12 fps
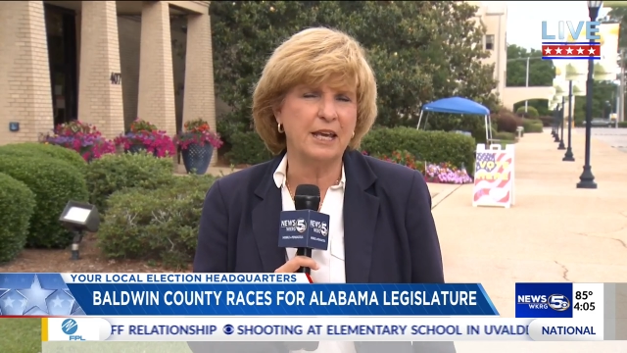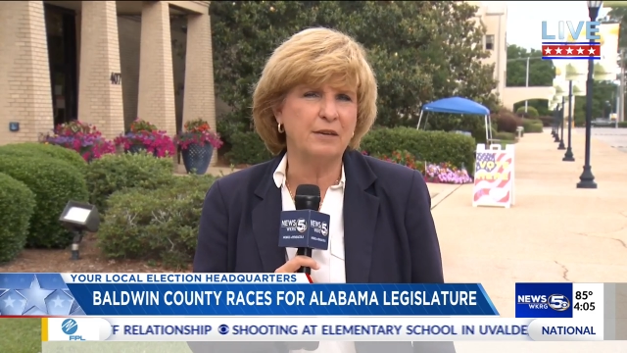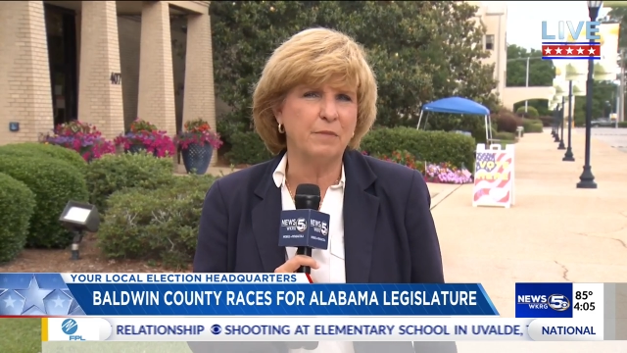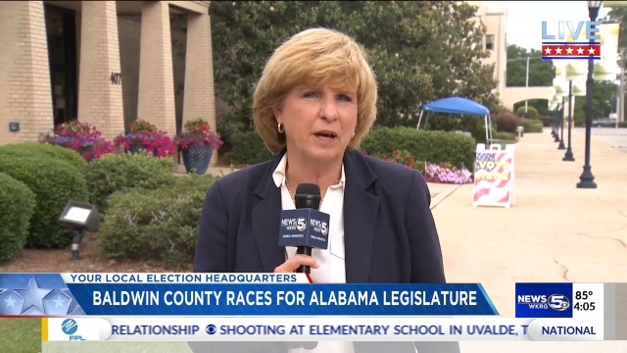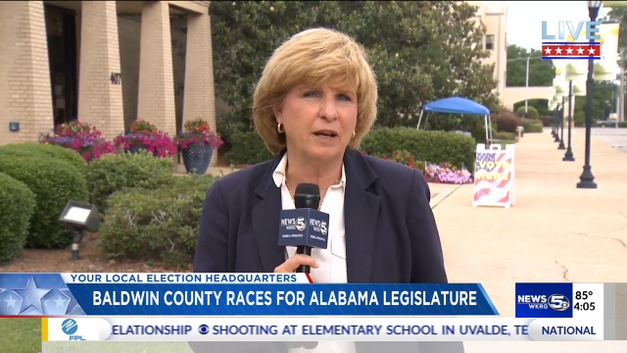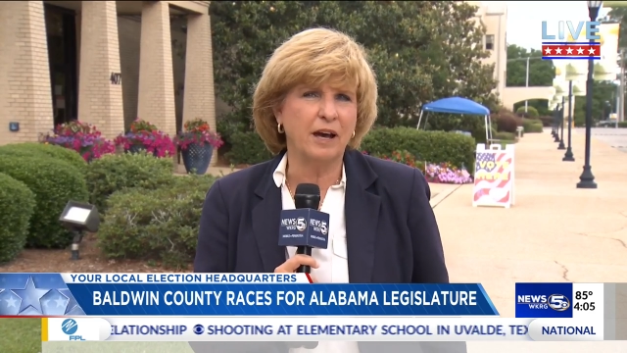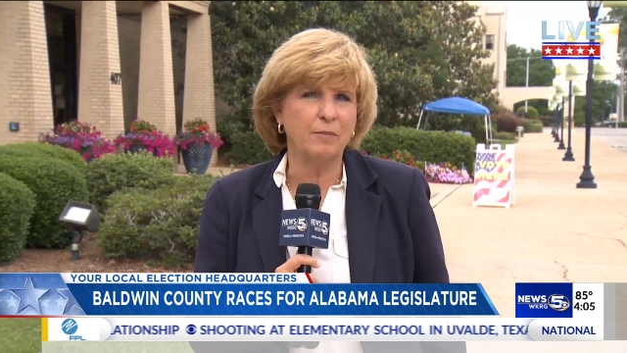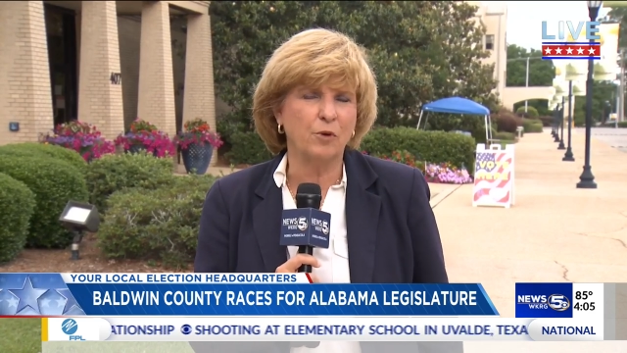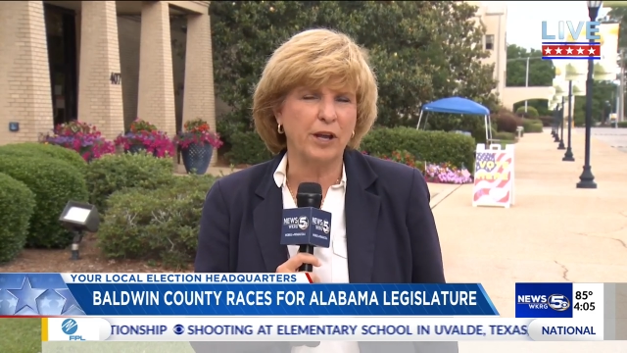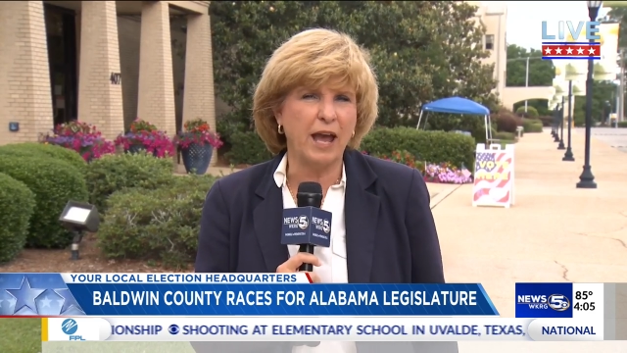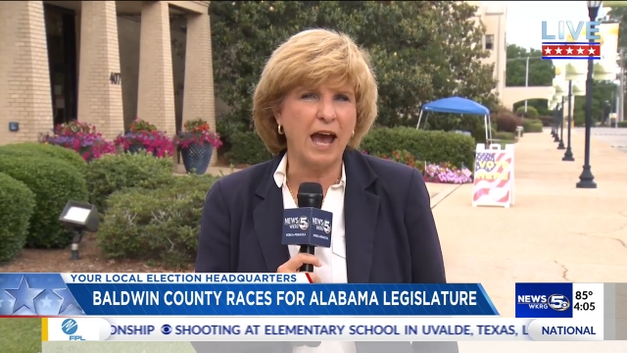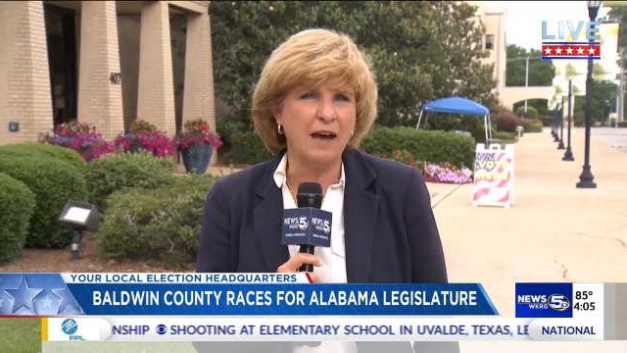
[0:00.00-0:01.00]
in
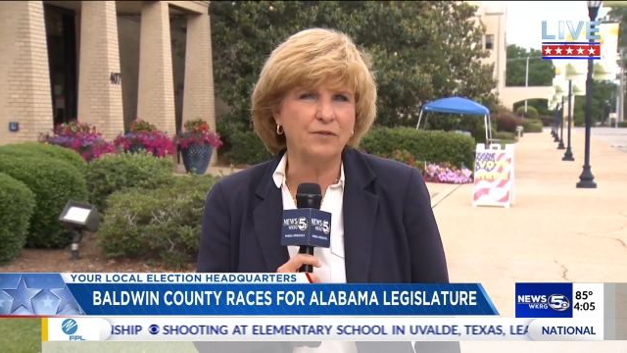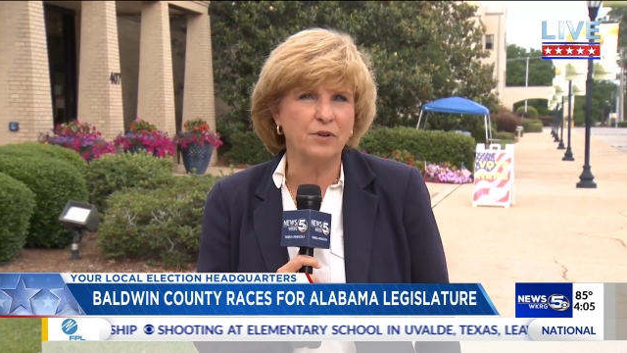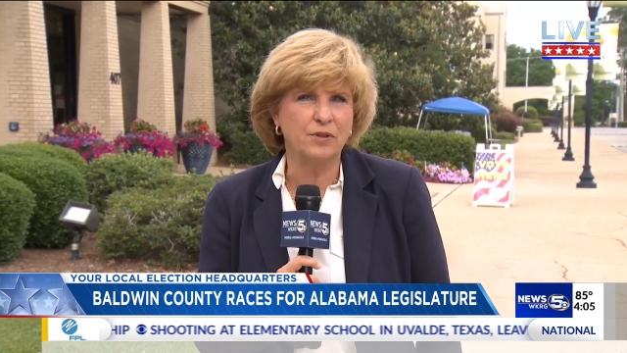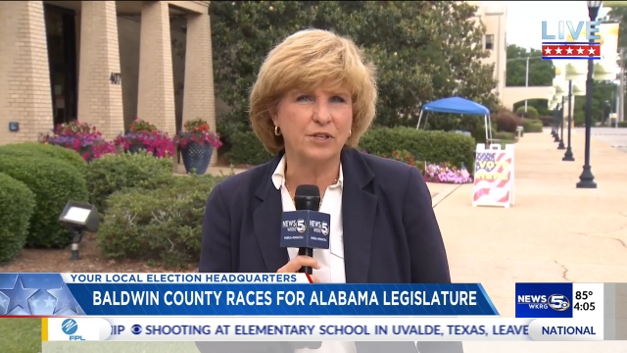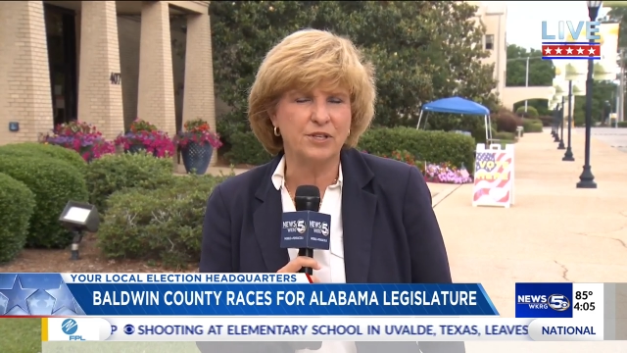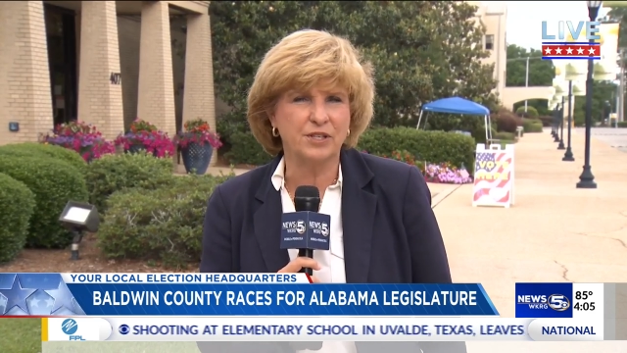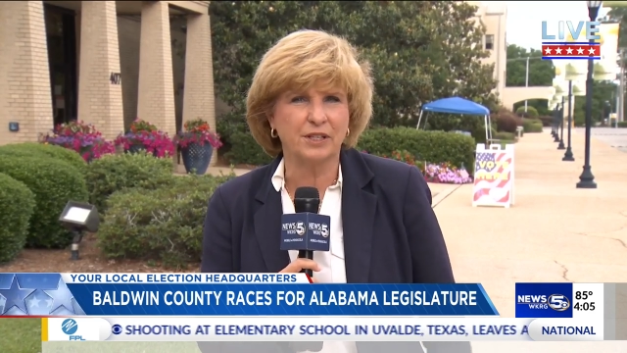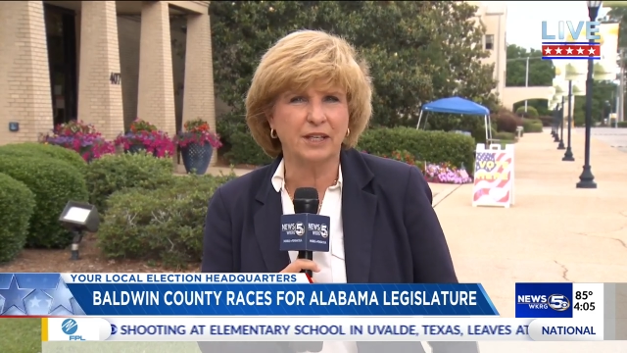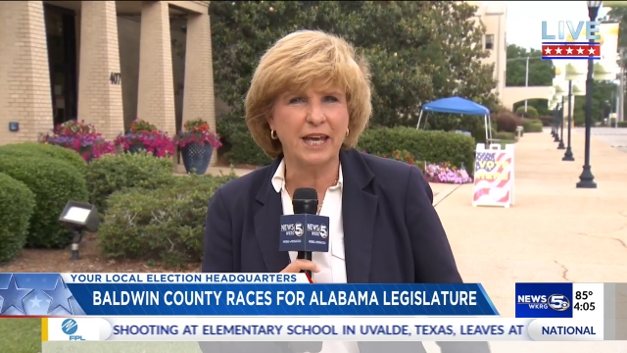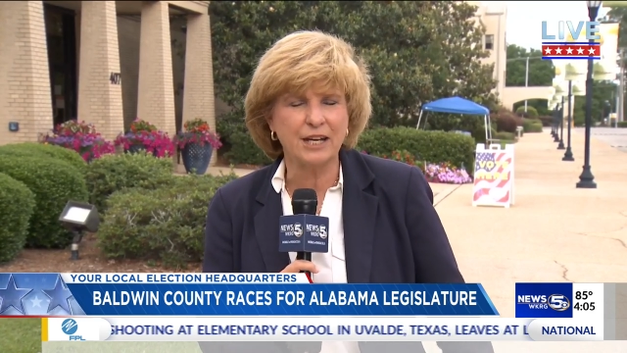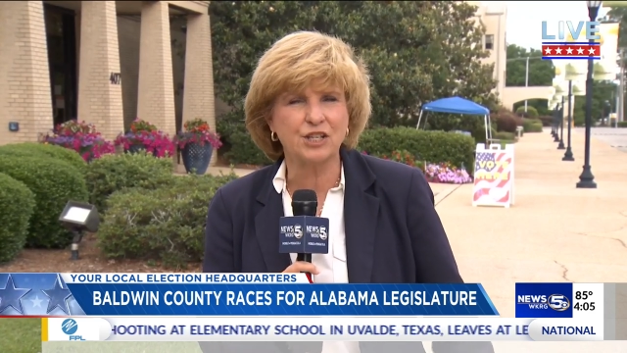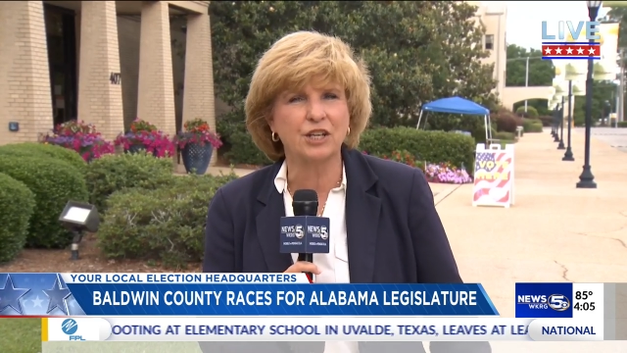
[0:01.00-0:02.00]
Montgomery after this
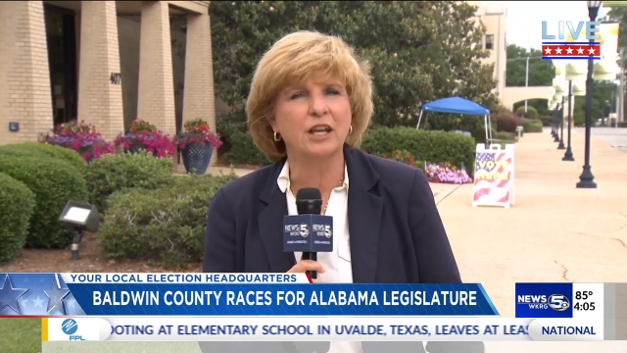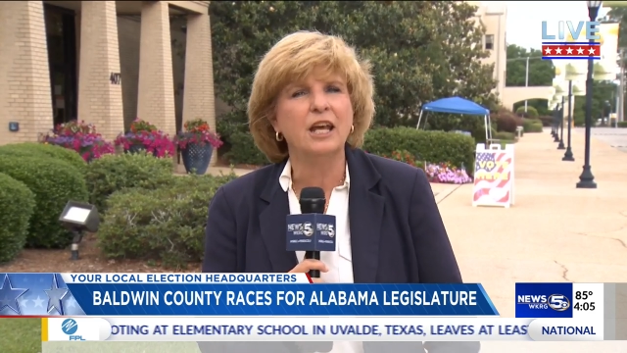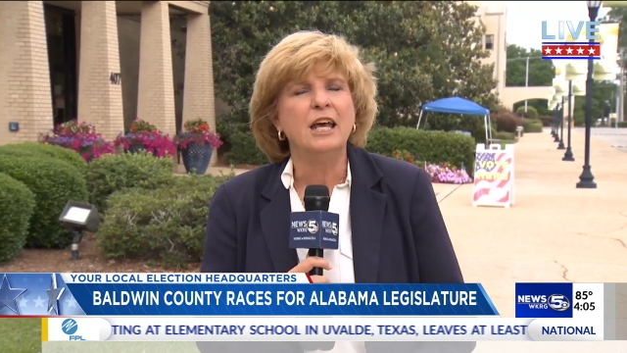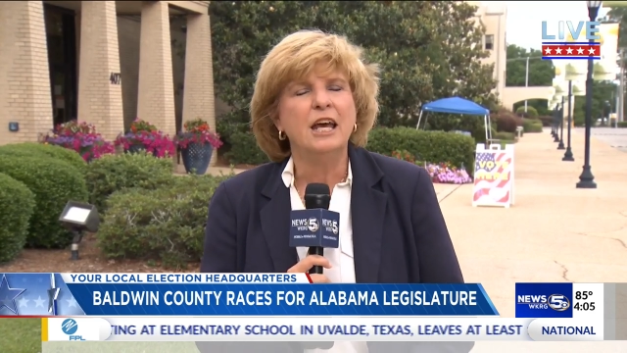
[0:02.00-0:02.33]
election.